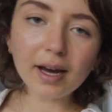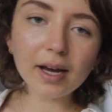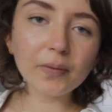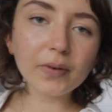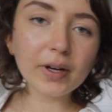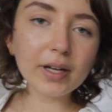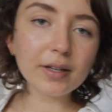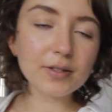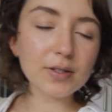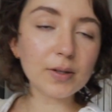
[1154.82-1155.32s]
I
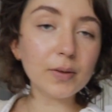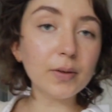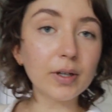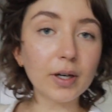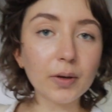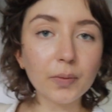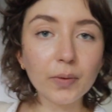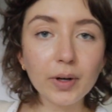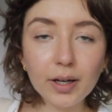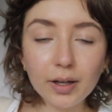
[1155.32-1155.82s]
went to
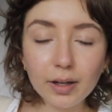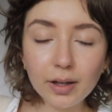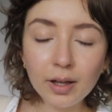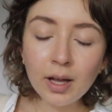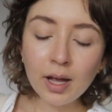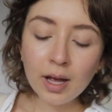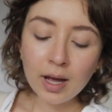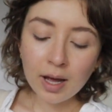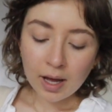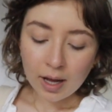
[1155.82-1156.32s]
Goodwill.
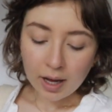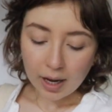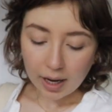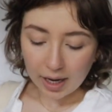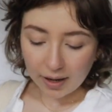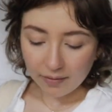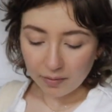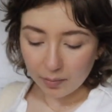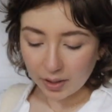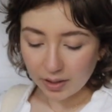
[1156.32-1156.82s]
I
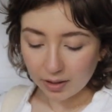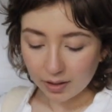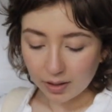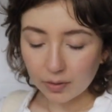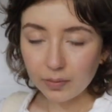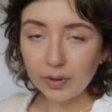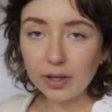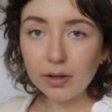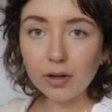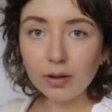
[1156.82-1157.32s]
haven't been to
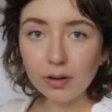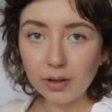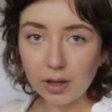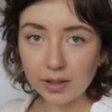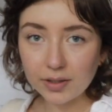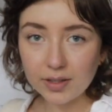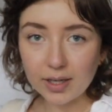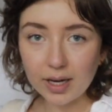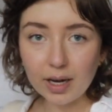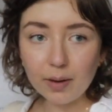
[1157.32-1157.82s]
Goodwill in a
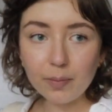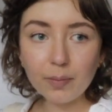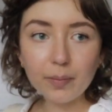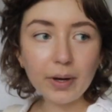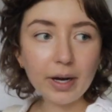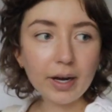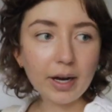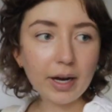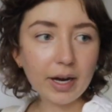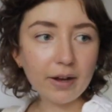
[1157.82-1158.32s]
long time,
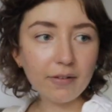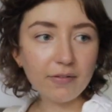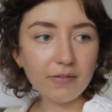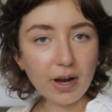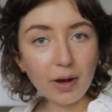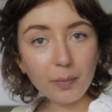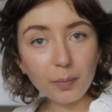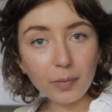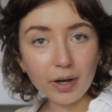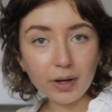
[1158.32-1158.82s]
but I
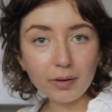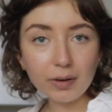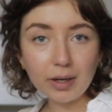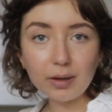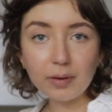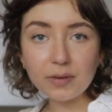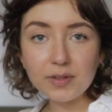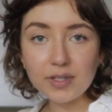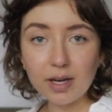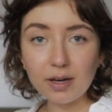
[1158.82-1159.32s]
found one when
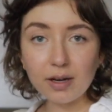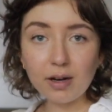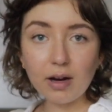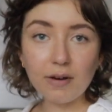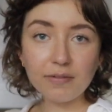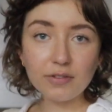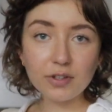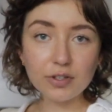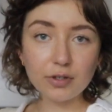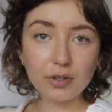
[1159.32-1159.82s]
I was getting
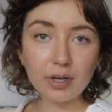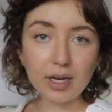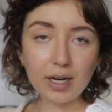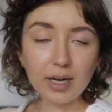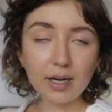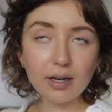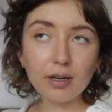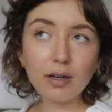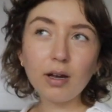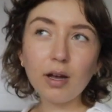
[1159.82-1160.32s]
off the
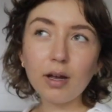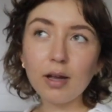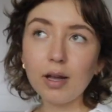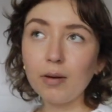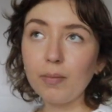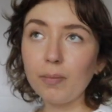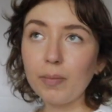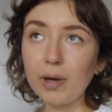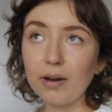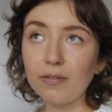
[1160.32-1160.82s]
train
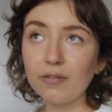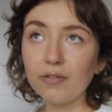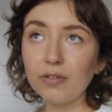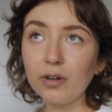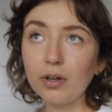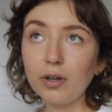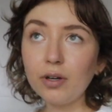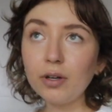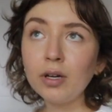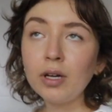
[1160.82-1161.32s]
in
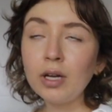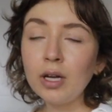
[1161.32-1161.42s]
Bedford